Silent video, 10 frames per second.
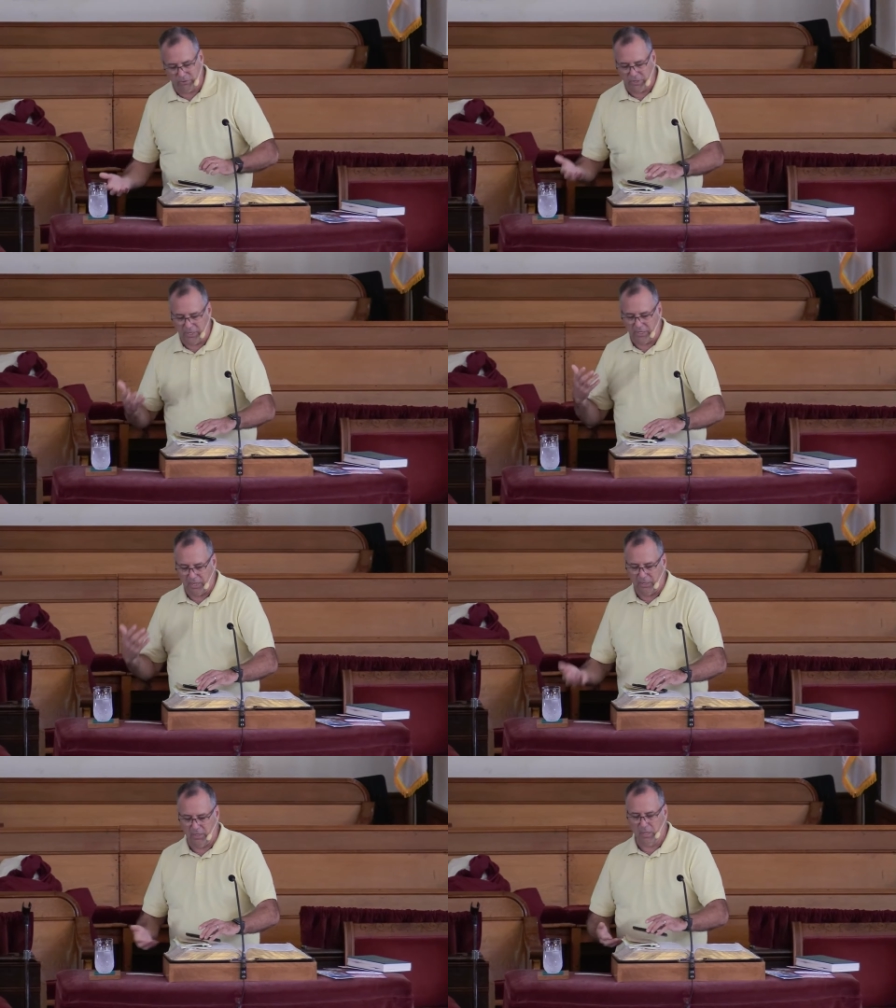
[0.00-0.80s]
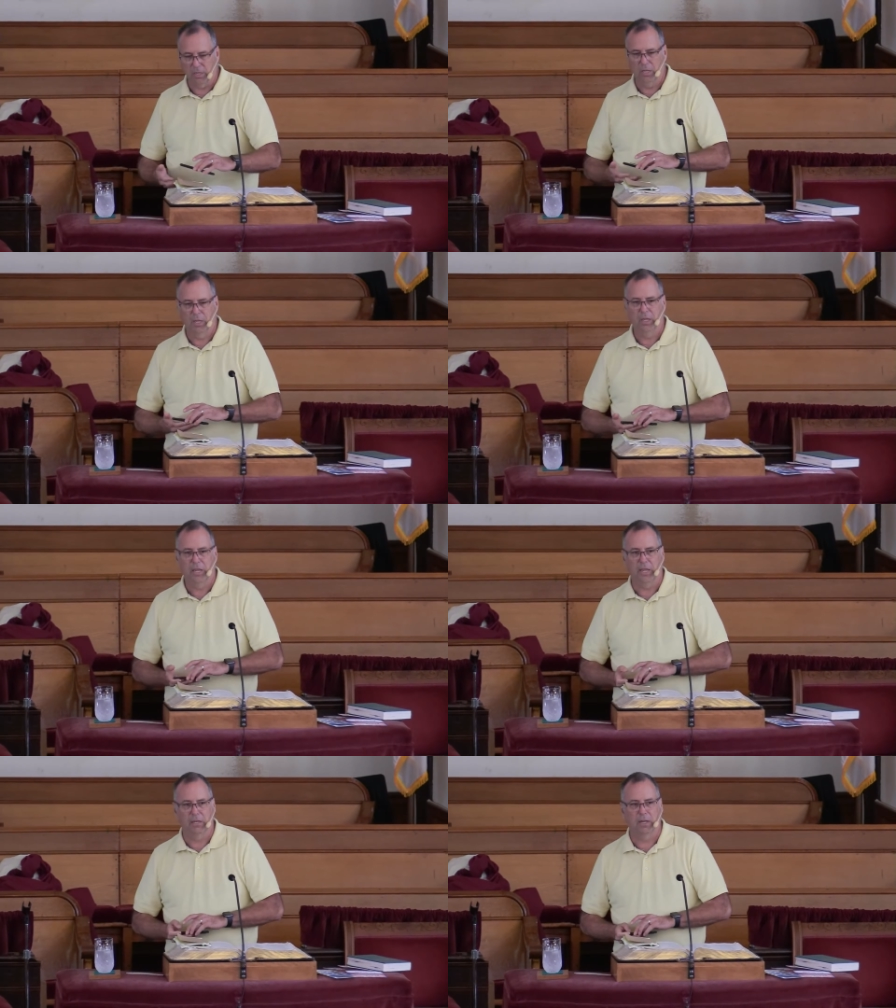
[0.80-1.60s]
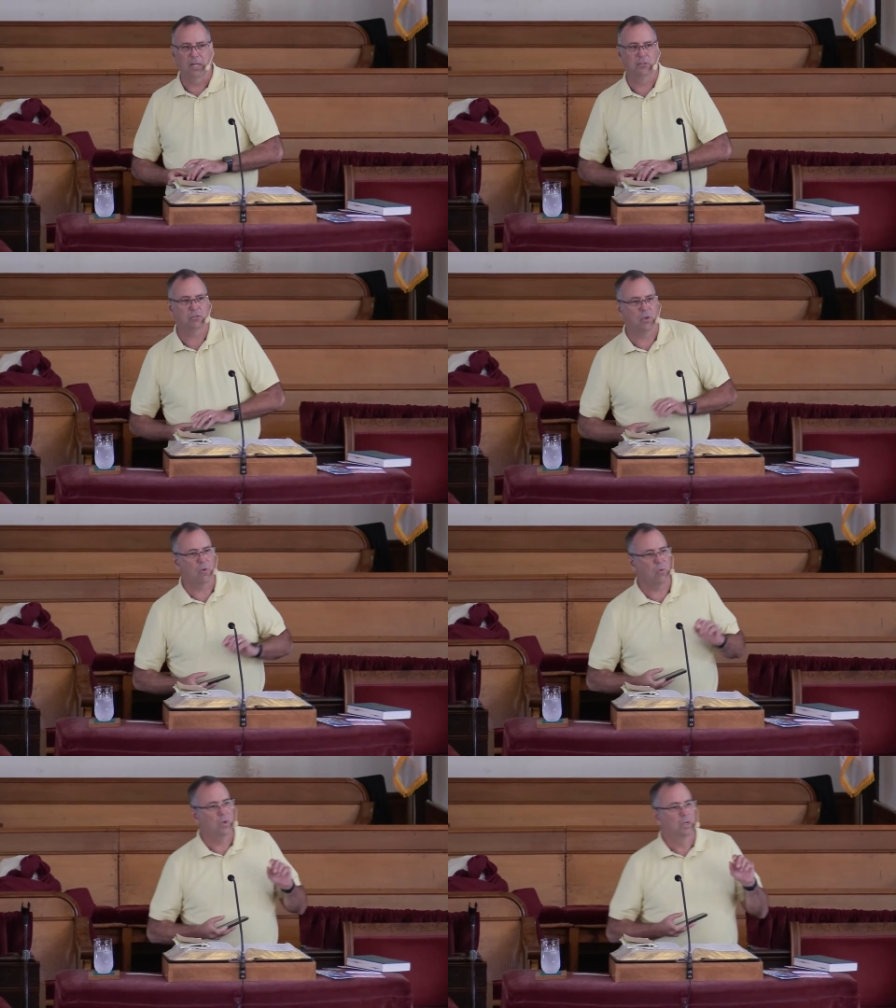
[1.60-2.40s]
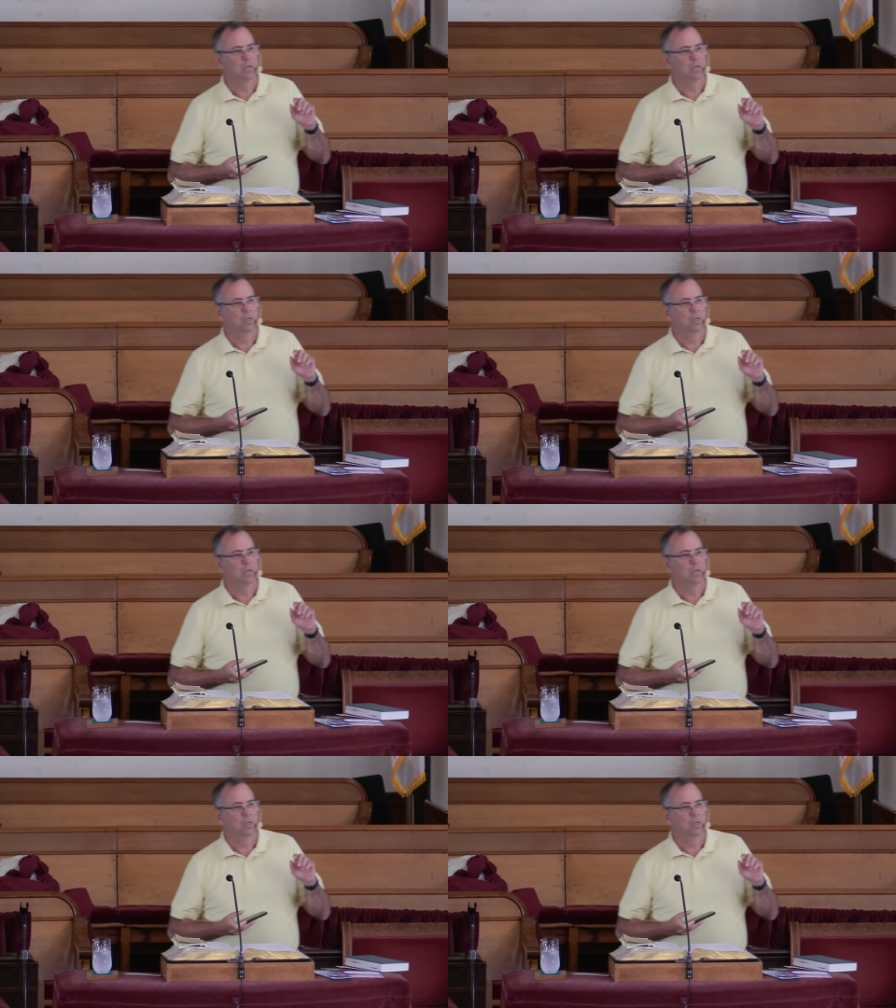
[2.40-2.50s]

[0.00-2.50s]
thing. And, and, and so